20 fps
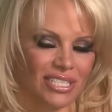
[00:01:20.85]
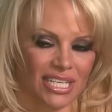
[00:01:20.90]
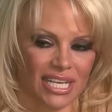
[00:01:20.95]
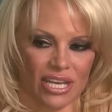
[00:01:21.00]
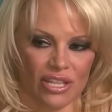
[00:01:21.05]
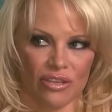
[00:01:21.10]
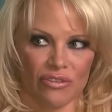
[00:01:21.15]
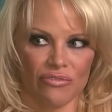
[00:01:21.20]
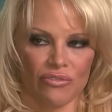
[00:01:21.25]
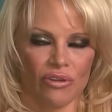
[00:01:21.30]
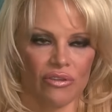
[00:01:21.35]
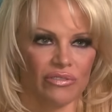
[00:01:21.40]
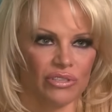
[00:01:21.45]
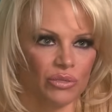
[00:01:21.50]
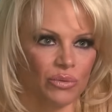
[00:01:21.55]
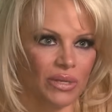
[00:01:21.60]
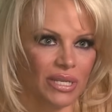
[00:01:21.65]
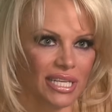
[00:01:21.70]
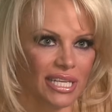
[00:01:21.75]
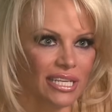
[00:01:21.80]
together for over
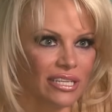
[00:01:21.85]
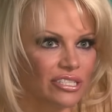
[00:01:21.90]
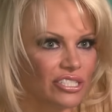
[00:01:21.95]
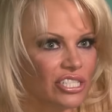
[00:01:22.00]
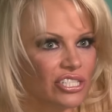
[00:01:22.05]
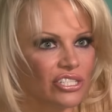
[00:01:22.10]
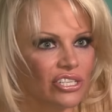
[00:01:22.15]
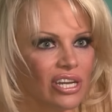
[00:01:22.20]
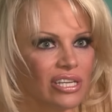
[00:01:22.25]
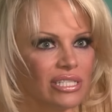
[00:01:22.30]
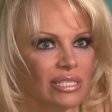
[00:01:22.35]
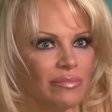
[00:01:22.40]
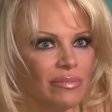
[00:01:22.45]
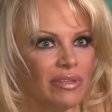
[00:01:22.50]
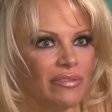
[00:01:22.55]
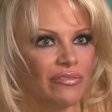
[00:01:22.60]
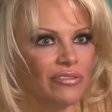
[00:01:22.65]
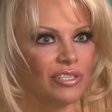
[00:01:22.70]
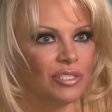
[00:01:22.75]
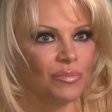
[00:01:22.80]
20 years. She shot some of
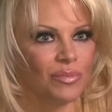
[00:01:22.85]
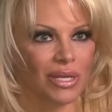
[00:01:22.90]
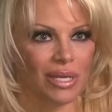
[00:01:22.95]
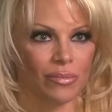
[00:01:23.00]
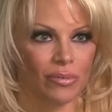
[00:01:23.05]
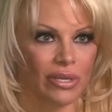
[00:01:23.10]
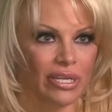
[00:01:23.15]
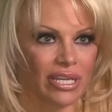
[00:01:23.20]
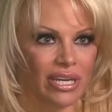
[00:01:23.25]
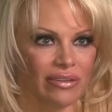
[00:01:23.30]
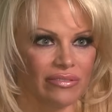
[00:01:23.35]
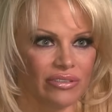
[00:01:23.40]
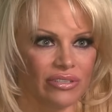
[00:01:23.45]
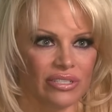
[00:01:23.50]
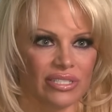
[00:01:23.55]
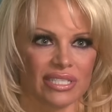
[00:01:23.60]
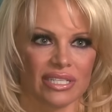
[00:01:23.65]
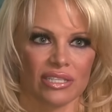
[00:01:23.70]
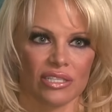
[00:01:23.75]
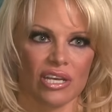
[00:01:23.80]
the first Playboy
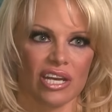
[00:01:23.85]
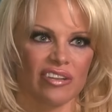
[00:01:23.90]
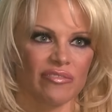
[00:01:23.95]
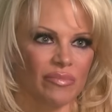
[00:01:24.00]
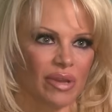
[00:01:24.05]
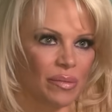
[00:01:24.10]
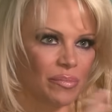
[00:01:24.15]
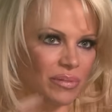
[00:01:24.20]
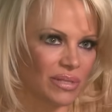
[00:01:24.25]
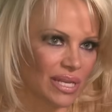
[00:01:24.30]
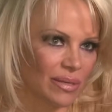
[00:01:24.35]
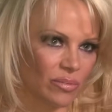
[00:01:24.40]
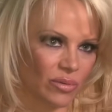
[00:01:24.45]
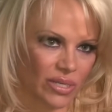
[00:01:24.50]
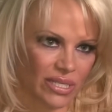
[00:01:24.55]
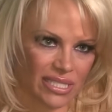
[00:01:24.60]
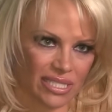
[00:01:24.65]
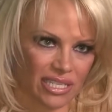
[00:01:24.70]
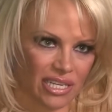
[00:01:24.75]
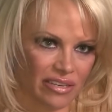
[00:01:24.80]
covers and a lot of my
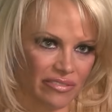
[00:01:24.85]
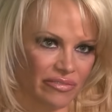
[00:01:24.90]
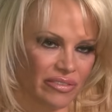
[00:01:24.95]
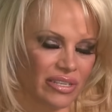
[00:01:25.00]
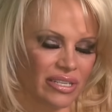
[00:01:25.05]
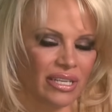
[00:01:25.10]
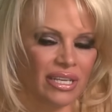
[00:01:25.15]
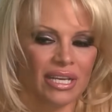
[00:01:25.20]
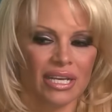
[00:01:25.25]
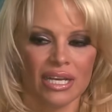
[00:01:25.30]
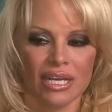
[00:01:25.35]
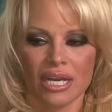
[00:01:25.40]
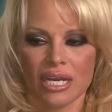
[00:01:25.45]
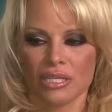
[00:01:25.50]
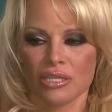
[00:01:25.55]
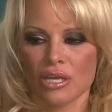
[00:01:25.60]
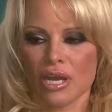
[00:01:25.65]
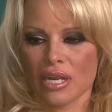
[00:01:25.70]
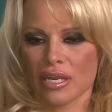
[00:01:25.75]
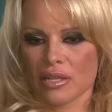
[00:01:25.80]
Playboy stuff and a
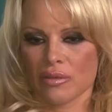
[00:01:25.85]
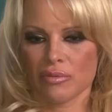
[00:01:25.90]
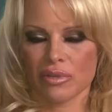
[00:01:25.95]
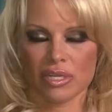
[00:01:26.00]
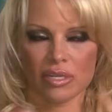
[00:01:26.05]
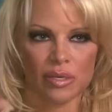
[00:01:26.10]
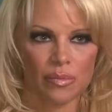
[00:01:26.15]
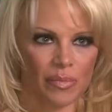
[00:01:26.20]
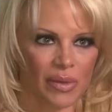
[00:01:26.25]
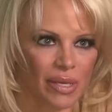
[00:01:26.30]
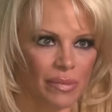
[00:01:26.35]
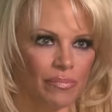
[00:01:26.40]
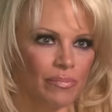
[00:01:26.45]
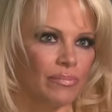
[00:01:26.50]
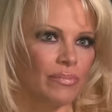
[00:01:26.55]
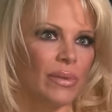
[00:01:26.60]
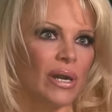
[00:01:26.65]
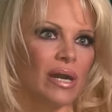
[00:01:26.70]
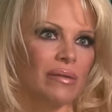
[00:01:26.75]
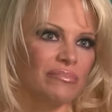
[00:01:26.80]
lot of the really big
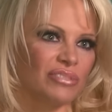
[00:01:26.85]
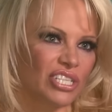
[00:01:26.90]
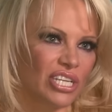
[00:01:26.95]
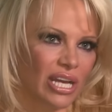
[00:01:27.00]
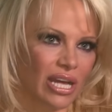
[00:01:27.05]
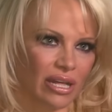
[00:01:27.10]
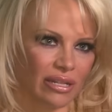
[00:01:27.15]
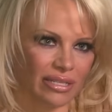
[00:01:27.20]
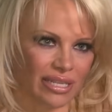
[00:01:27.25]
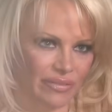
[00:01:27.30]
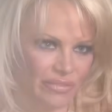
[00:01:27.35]
bombshell,